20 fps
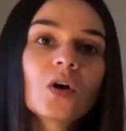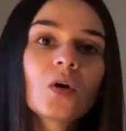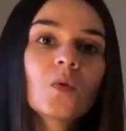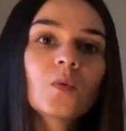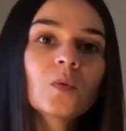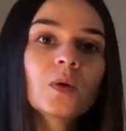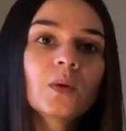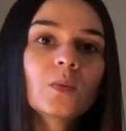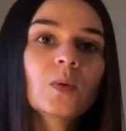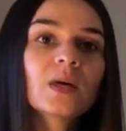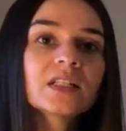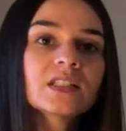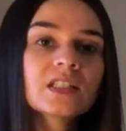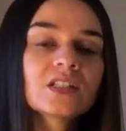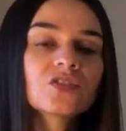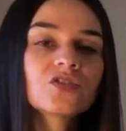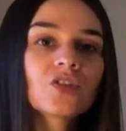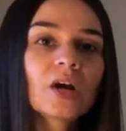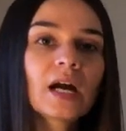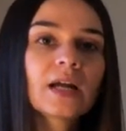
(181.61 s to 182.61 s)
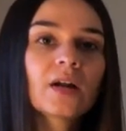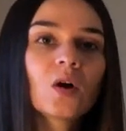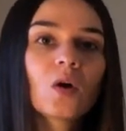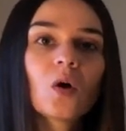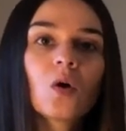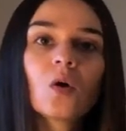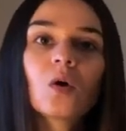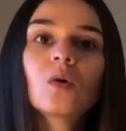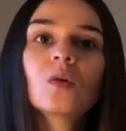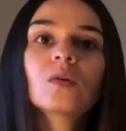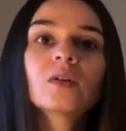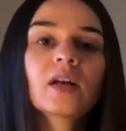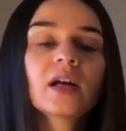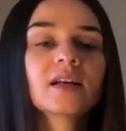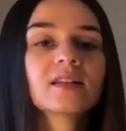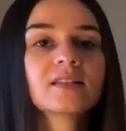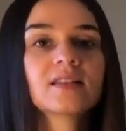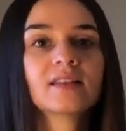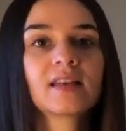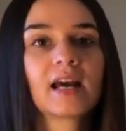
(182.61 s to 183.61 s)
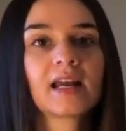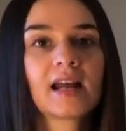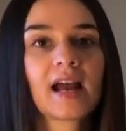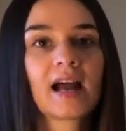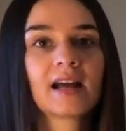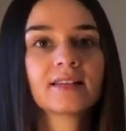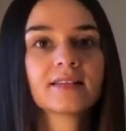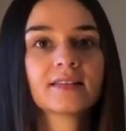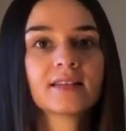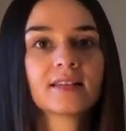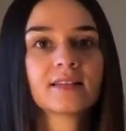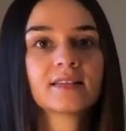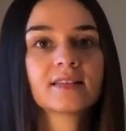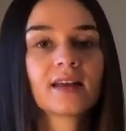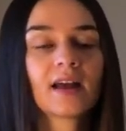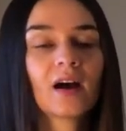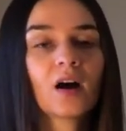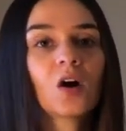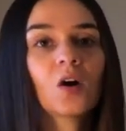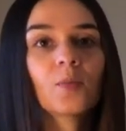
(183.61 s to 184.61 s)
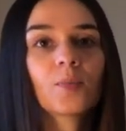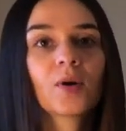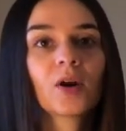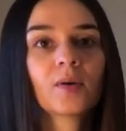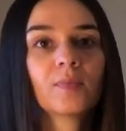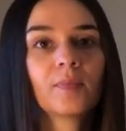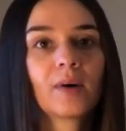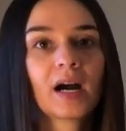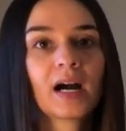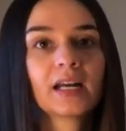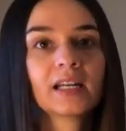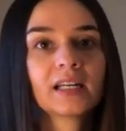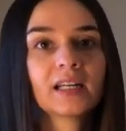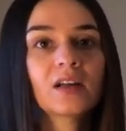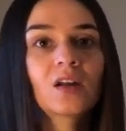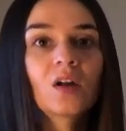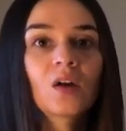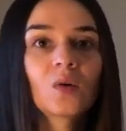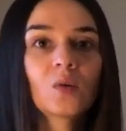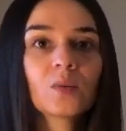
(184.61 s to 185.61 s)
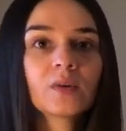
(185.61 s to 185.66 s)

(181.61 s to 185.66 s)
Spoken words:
don't we want to try to hold on to that acid to help our body